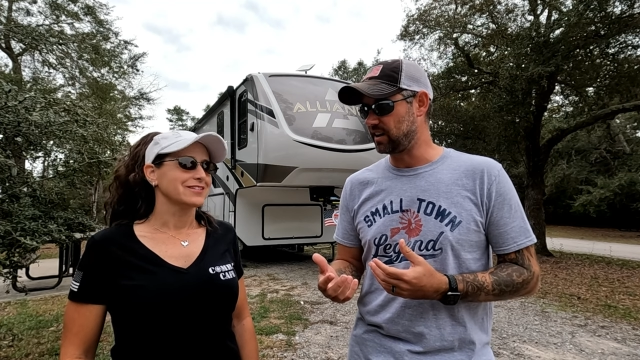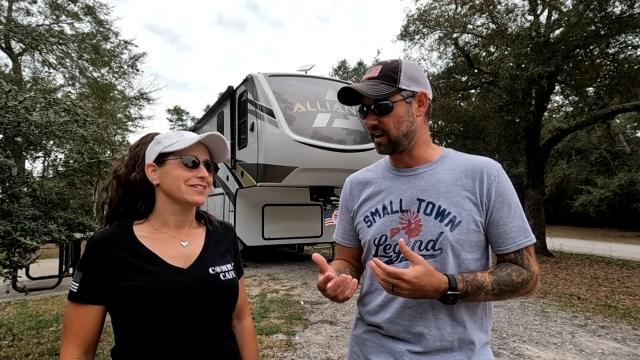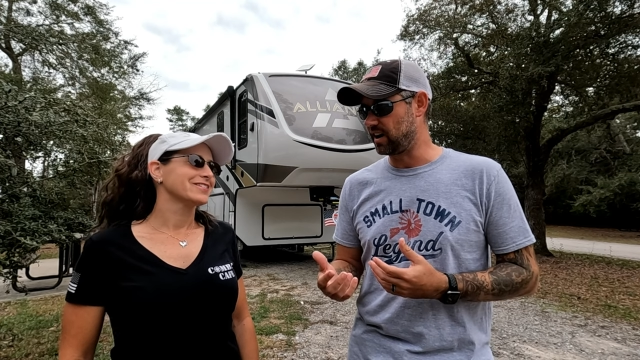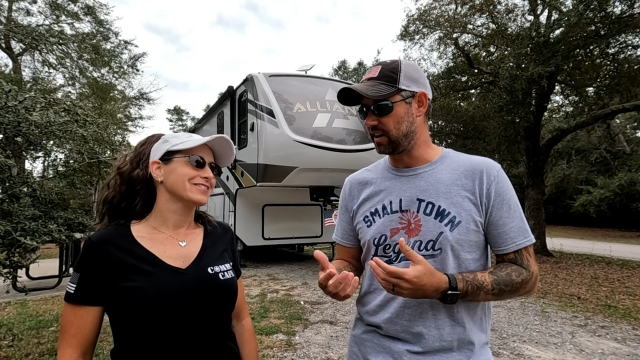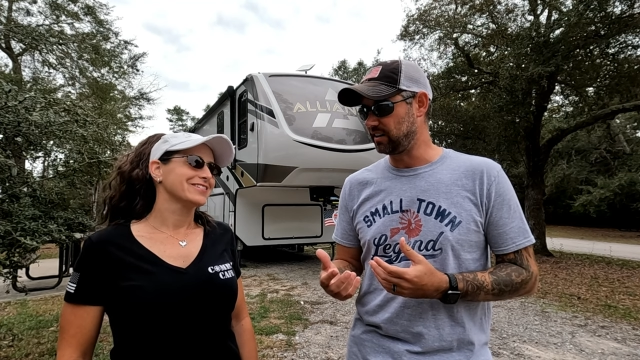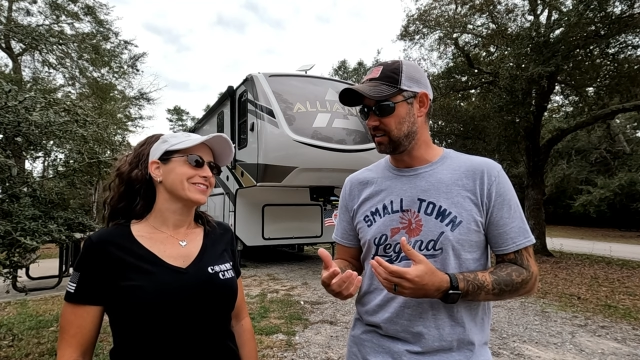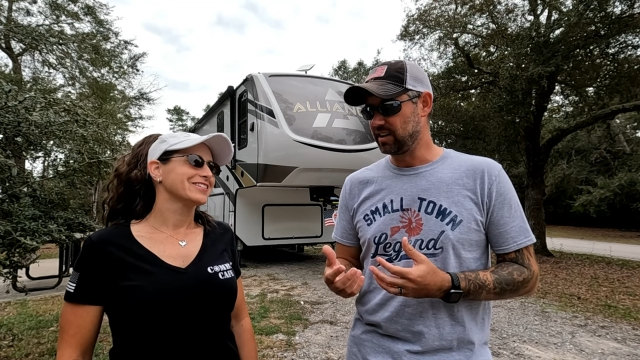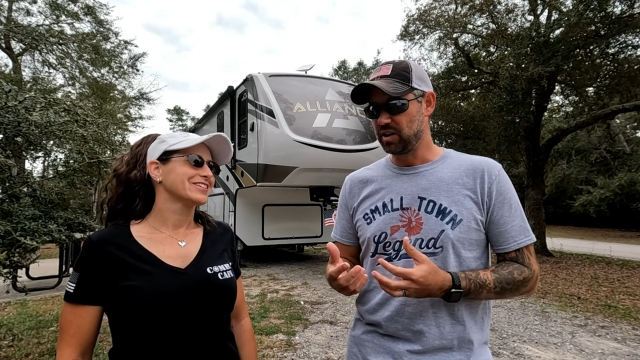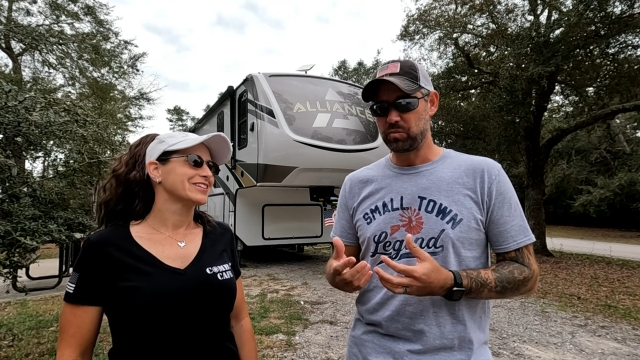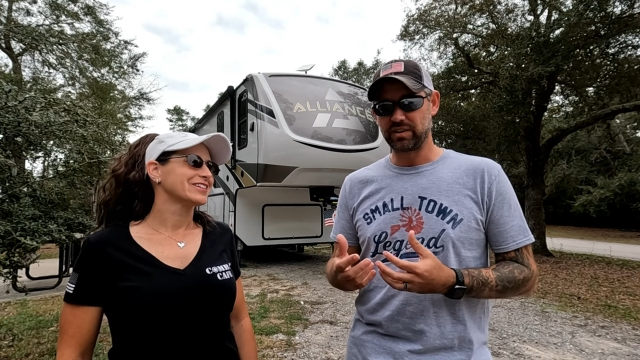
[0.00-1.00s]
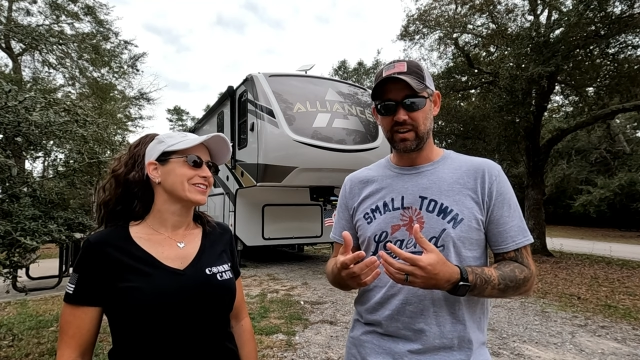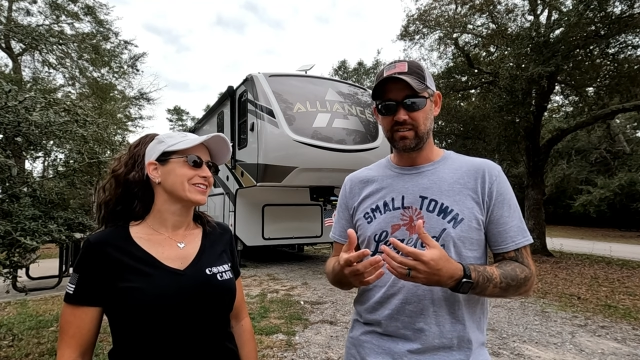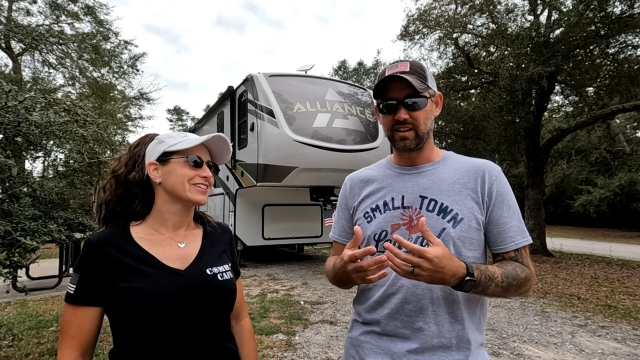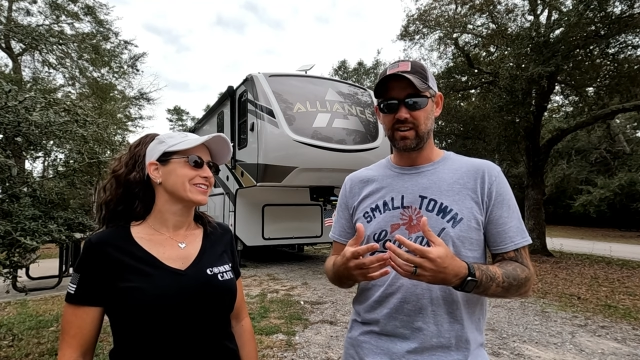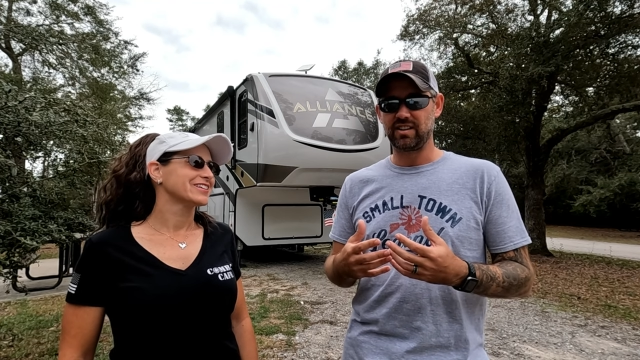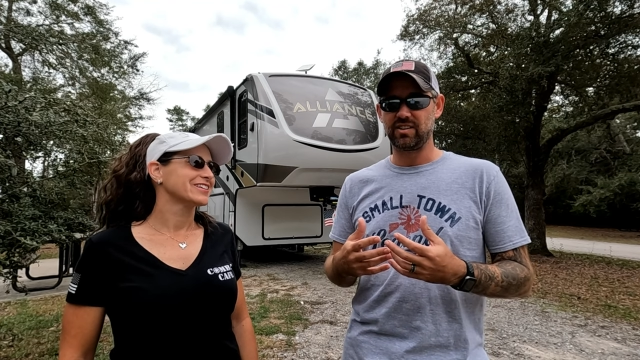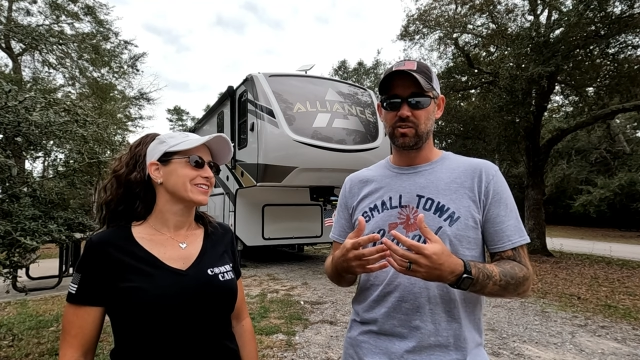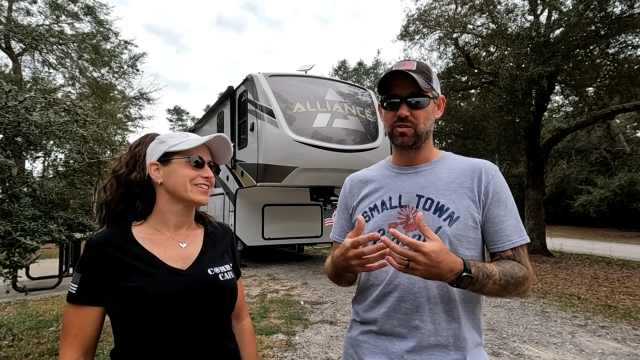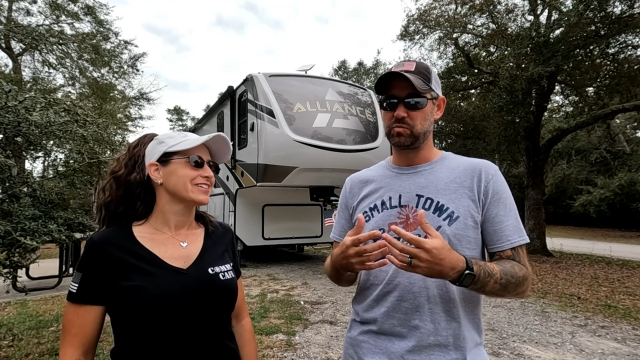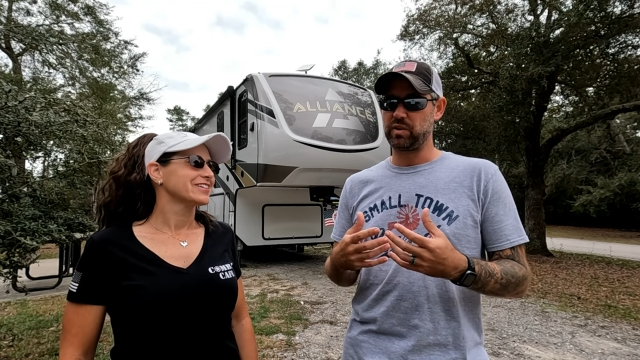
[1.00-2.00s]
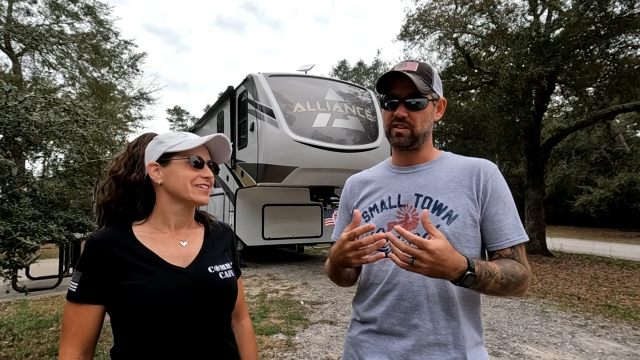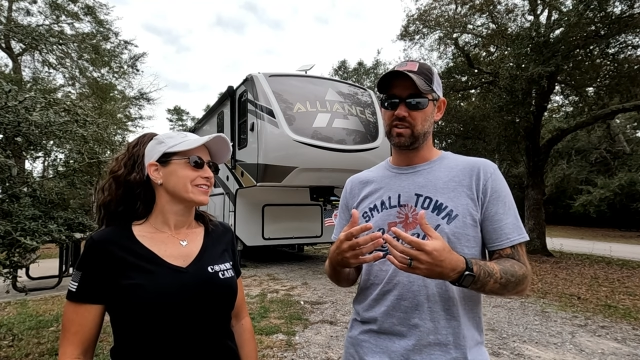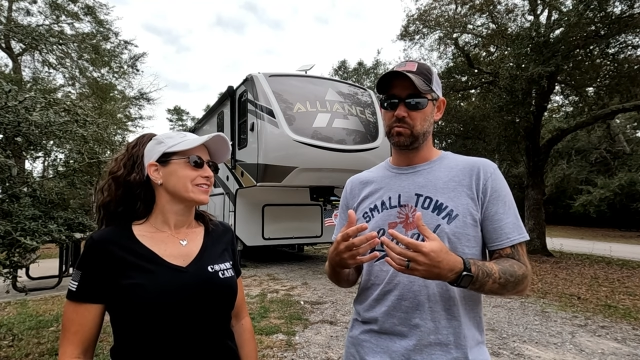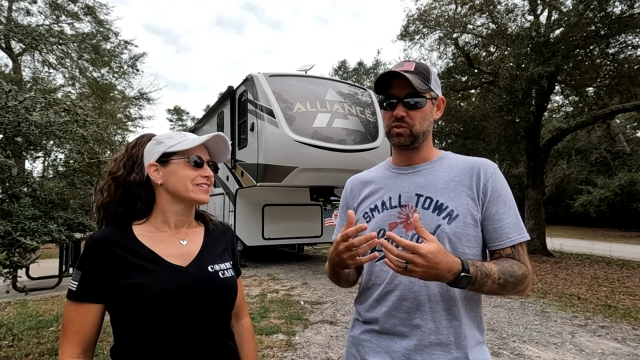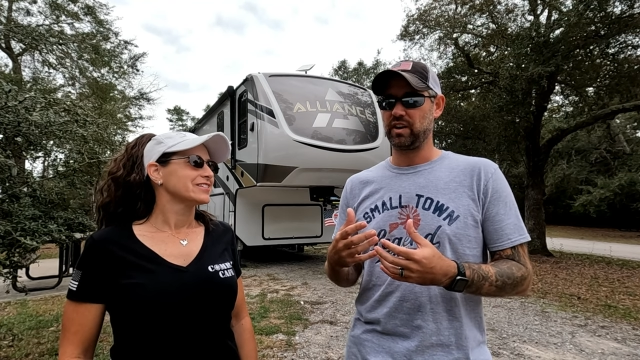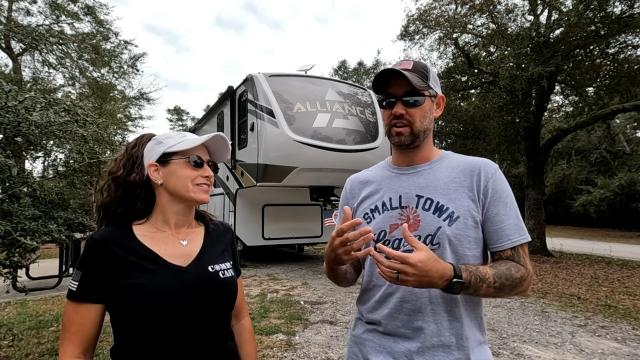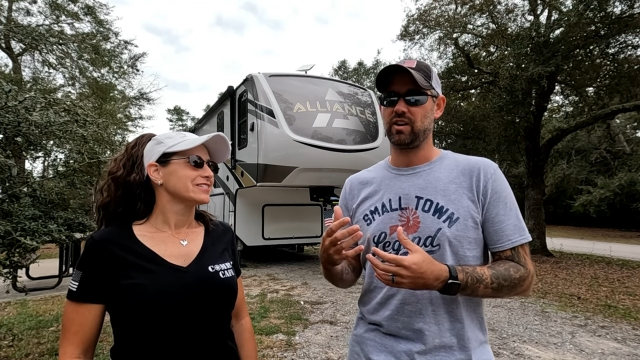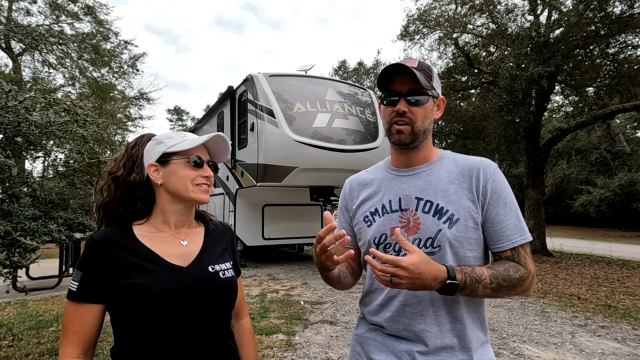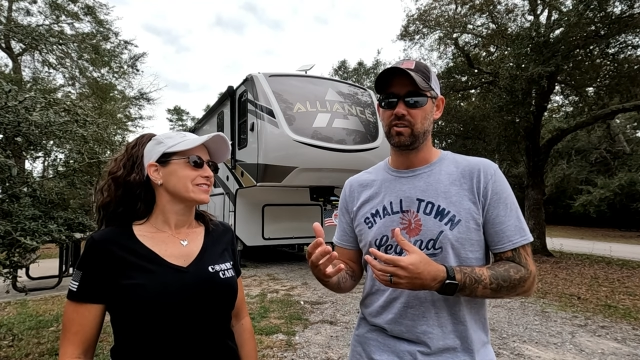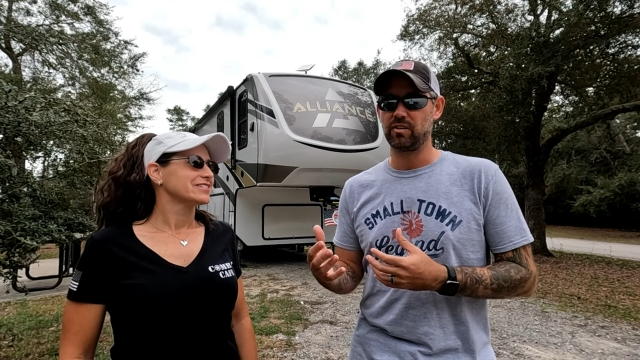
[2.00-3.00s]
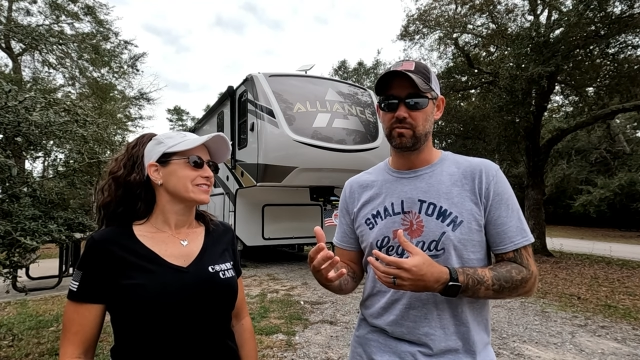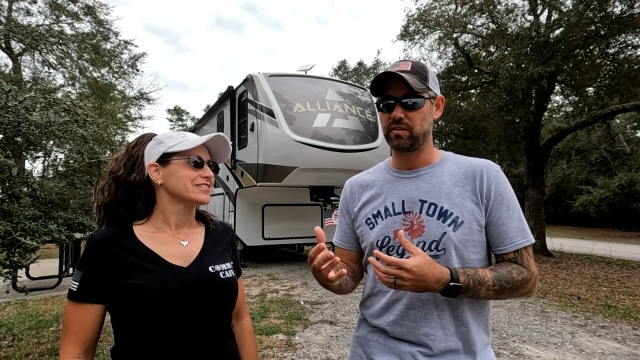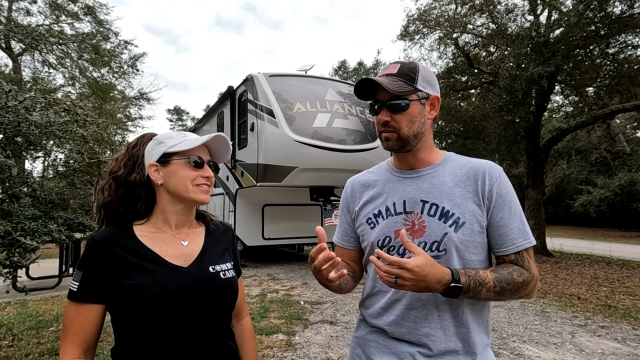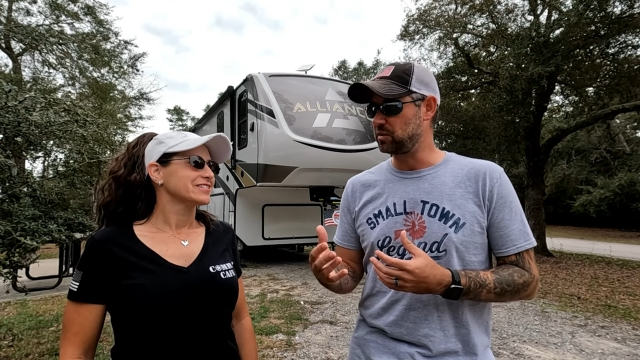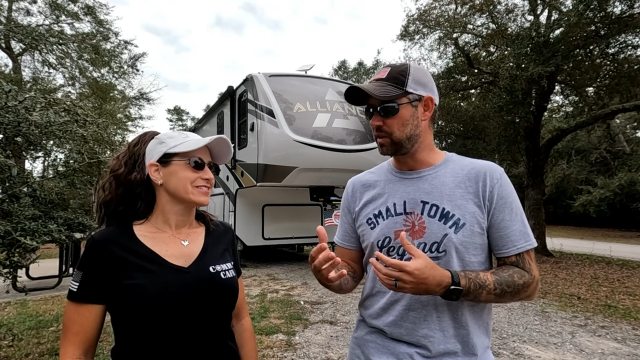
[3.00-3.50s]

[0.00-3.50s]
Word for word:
Speaker 1: a con, but they say, you know, the speeds up to like one hundred fifty